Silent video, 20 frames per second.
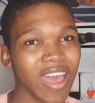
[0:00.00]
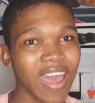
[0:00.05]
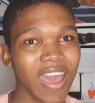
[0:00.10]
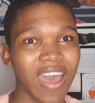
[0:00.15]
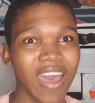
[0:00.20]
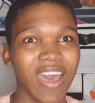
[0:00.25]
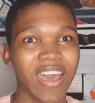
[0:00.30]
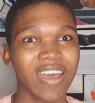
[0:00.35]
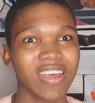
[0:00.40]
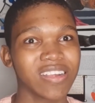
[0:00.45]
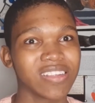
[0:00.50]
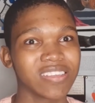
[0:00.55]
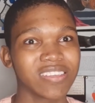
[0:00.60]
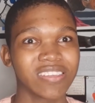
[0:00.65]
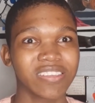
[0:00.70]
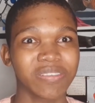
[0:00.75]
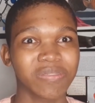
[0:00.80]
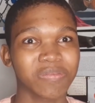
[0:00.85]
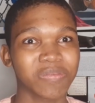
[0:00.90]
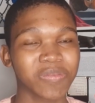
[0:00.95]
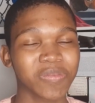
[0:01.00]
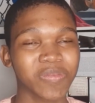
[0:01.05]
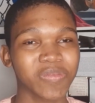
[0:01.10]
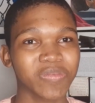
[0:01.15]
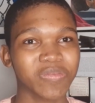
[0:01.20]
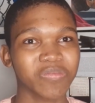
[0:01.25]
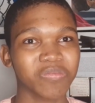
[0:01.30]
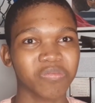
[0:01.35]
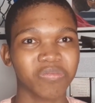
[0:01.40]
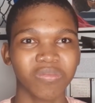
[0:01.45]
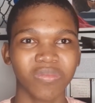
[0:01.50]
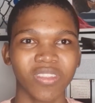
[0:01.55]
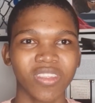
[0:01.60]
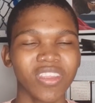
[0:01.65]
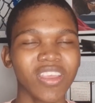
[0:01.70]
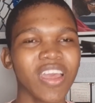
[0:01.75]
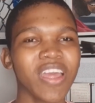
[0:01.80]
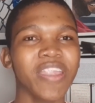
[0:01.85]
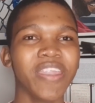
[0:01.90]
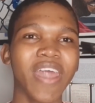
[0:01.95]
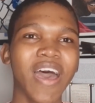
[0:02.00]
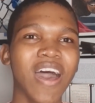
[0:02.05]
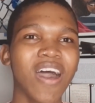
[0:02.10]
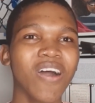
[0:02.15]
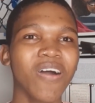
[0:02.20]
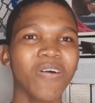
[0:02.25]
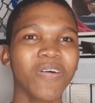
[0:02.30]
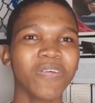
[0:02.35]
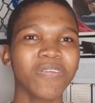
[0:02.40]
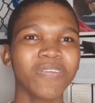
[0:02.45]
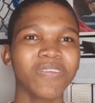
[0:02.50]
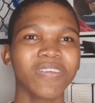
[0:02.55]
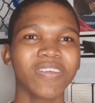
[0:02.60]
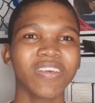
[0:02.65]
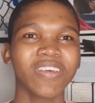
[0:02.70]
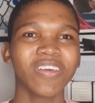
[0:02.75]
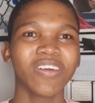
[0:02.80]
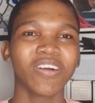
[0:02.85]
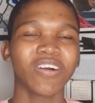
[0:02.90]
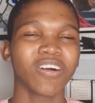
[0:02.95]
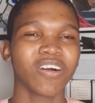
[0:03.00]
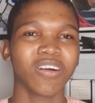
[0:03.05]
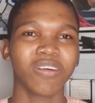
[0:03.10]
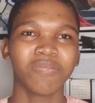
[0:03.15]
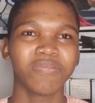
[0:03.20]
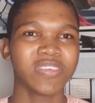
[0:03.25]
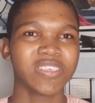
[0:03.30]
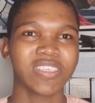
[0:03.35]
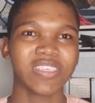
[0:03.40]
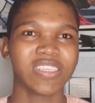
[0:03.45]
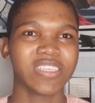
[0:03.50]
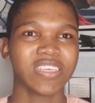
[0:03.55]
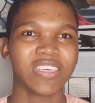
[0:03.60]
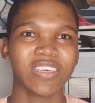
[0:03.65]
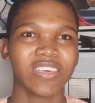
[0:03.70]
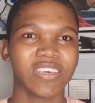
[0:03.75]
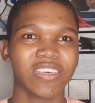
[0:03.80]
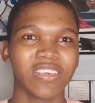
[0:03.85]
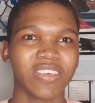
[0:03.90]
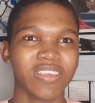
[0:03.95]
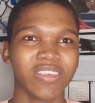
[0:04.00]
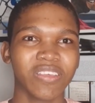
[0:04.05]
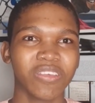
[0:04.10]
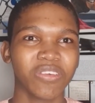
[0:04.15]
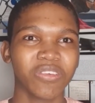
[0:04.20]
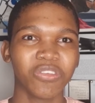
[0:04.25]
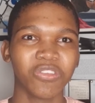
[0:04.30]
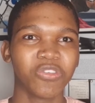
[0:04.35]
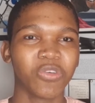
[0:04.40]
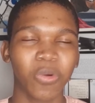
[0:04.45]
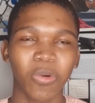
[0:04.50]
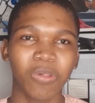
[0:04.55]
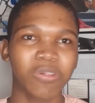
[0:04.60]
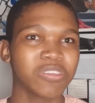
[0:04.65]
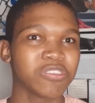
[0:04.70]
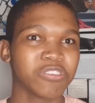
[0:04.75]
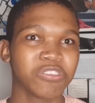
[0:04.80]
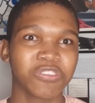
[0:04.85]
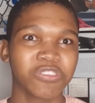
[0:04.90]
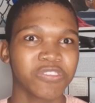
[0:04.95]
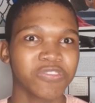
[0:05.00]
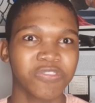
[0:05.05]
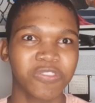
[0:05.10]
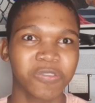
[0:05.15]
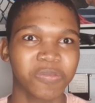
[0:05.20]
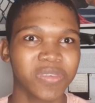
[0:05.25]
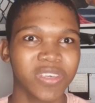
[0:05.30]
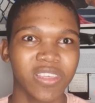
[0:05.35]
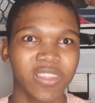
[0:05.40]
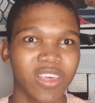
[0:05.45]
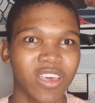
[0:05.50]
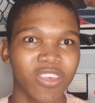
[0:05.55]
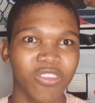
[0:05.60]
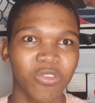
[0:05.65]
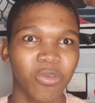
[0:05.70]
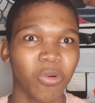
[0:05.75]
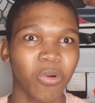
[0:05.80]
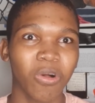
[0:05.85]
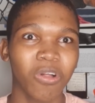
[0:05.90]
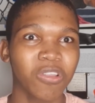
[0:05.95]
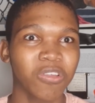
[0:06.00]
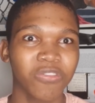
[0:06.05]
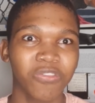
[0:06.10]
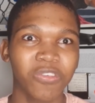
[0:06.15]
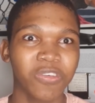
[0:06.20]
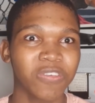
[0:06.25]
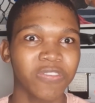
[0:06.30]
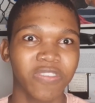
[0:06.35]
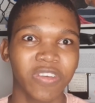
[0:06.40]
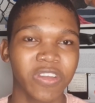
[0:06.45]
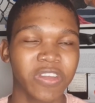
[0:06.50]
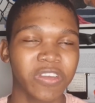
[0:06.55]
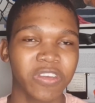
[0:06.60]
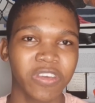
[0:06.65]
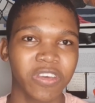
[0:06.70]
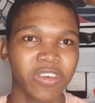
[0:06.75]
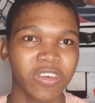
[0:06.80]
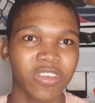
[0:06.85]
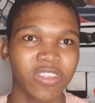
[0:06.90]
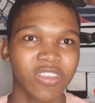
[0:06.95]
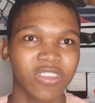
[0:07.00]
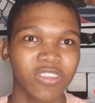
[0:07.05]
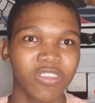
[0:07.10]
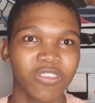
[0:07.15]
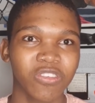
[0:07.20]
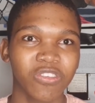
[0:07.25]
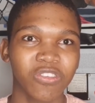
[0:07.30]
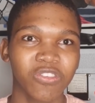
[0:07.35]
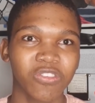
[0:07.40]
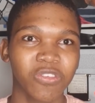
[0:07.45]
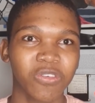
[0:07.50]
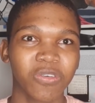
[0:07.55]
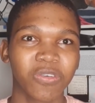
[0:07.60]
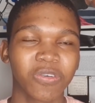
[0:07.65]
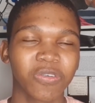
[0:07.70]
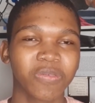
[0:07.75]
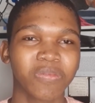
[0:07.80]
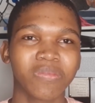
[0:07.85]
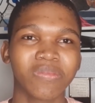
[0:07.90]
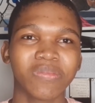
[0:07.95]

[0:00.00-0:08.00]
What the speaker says: And now, obviously, you all deserve to be there, so all of you are very good. So